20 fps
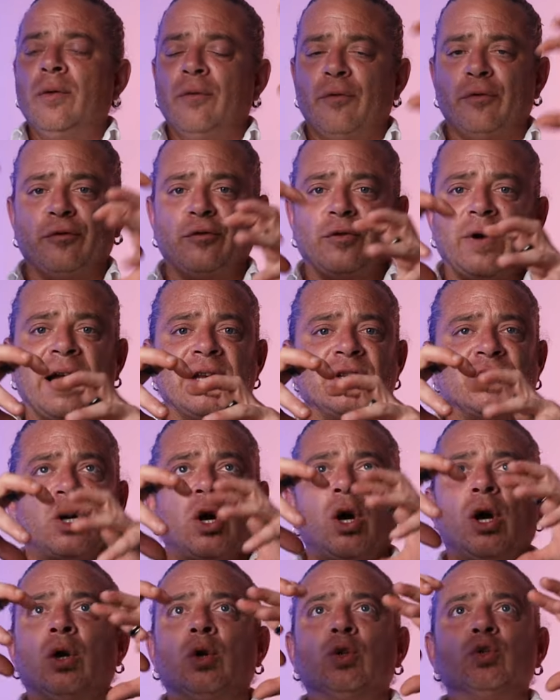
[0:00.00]

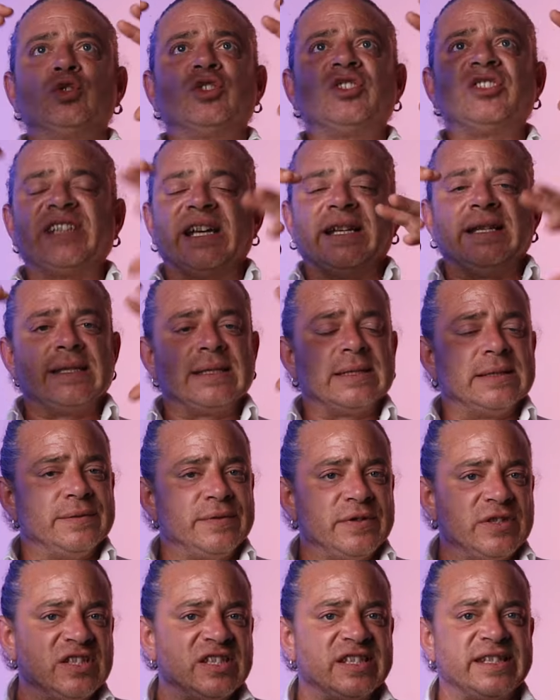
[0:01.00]
fragile sense
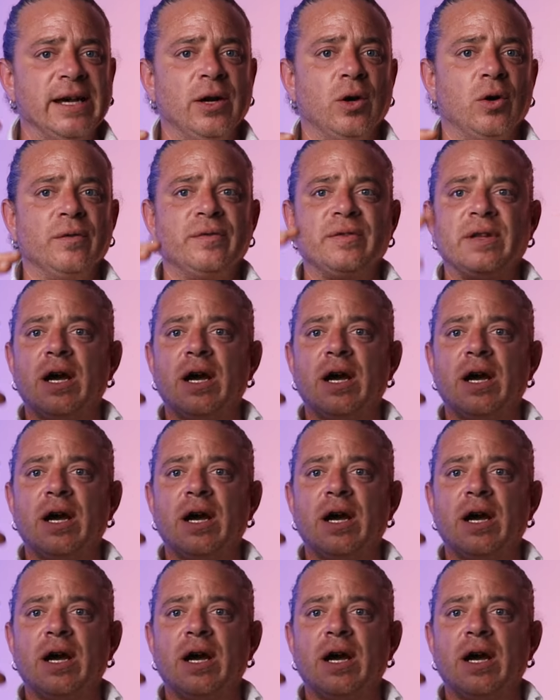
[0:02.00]
of self,